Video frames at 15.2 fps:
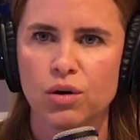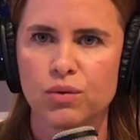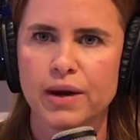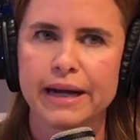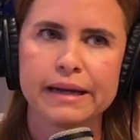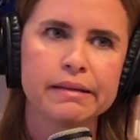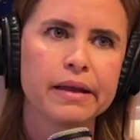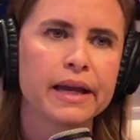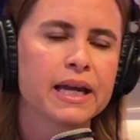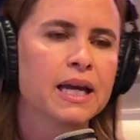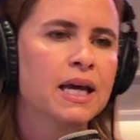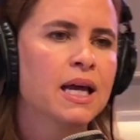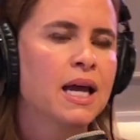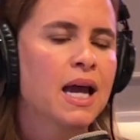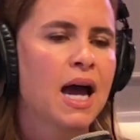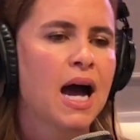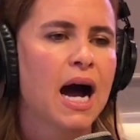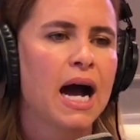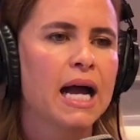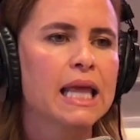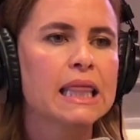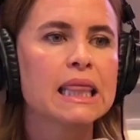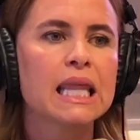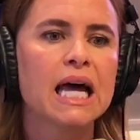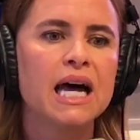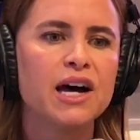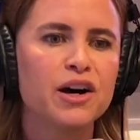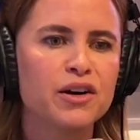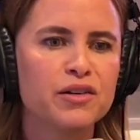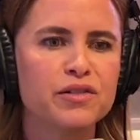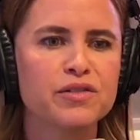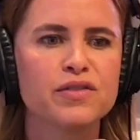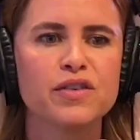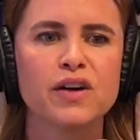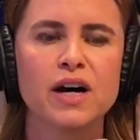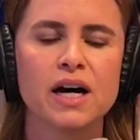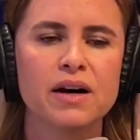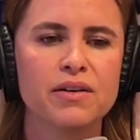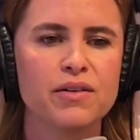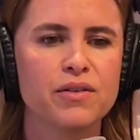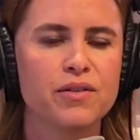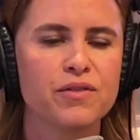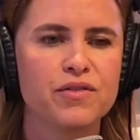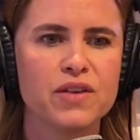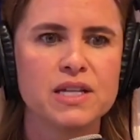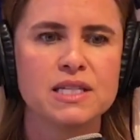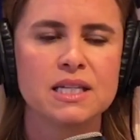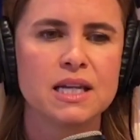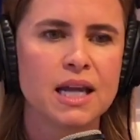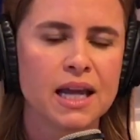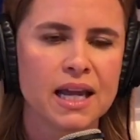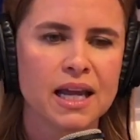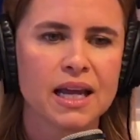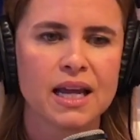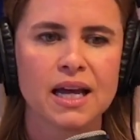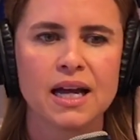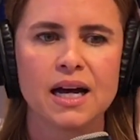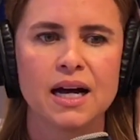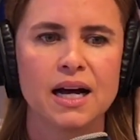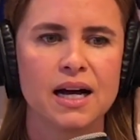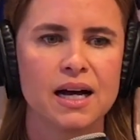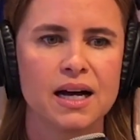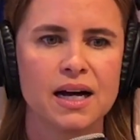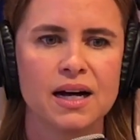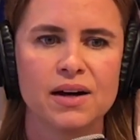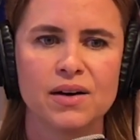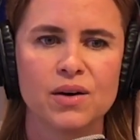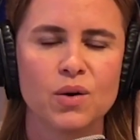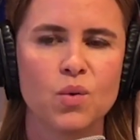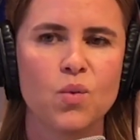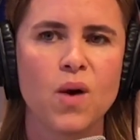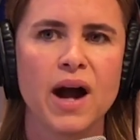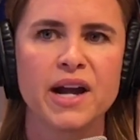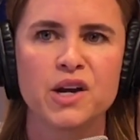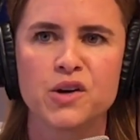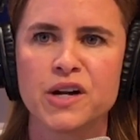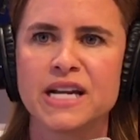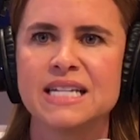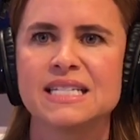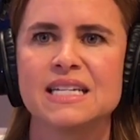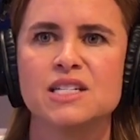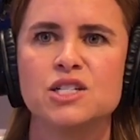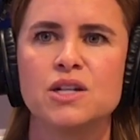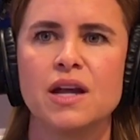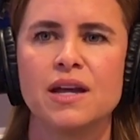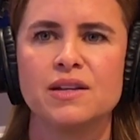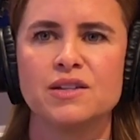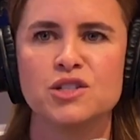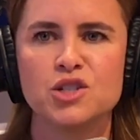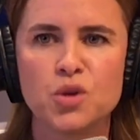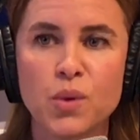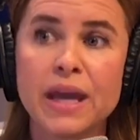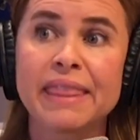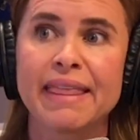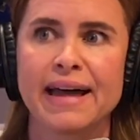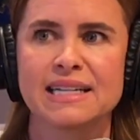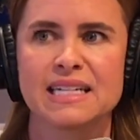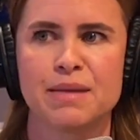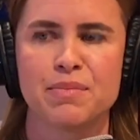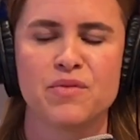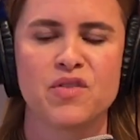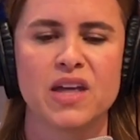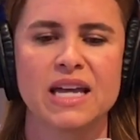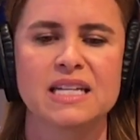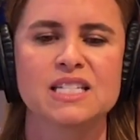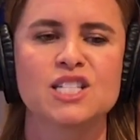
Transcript: right? Like I love visiting wineries and doing that type of thing.